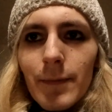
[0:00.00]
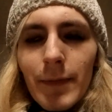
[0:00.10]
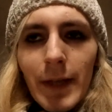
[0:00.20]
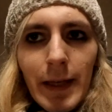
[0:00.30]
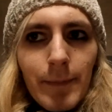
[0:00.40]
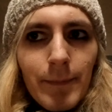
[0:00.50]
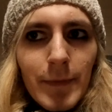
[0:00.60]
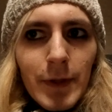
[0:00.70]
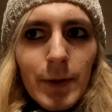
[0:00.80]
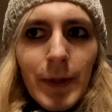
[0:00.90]
They're
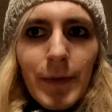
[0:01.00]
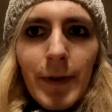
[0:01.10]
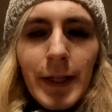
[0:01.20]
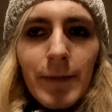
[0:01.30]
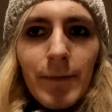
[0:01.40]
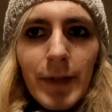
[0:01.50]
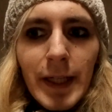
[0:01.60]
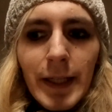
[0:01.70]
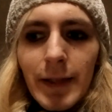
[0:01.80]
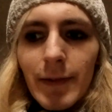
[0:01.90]
always very
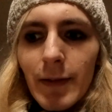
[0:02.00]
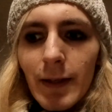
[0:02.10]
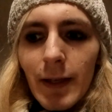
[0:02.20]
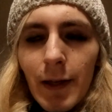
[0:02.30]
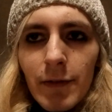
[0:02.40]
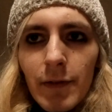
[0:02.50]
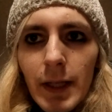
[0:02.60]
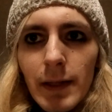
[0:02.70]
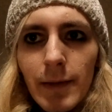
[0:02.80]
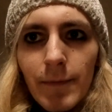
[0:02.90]
convenient, and
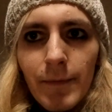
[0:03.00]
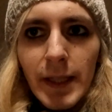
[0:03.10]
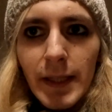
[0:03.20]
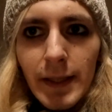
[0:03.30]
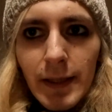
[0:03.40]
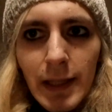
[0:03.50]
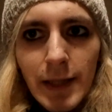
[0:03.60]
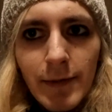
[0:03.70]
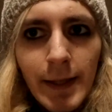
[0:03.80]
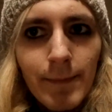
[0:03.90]
I love the
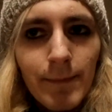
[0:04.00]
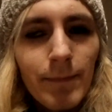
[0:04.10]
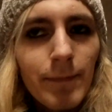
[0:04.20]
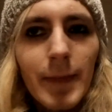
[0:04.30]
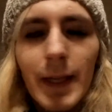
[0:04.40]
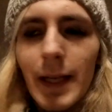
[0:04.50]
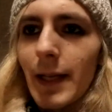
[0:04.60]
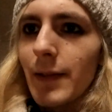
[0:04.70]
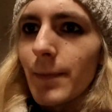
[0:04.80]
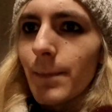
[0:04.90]
colouring
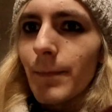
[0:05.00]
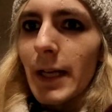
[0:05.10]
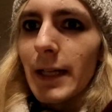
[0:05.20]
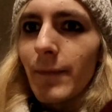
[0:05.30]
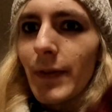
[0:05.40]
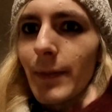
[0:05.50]
and I love the